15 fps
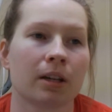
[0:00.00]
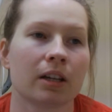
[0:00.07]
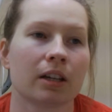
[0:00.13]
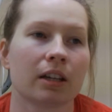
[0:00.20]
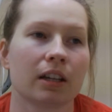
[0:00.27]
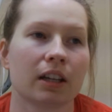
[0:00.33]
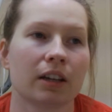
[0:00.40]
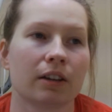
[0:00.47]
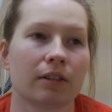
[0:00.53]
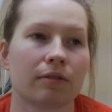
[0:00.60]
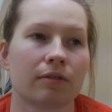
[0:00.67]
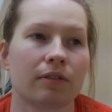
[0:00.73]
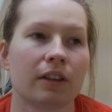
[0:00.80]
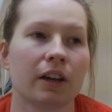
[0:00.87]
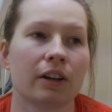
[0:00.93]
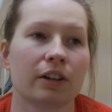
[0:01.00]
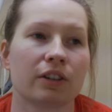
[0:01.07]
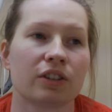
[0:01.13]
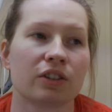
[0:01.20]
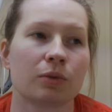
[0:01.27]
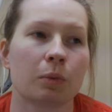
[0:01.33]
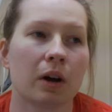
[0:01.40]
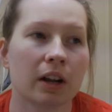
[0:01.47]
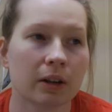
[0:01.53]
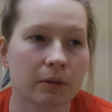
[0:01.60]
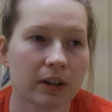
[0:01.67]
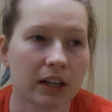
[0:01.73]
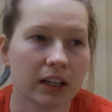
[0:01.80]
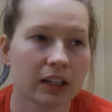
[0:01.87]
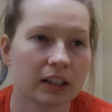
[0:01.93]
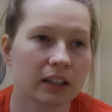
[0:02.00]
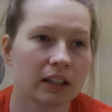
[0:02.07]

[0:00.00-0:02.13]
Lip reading: If they are swallowing,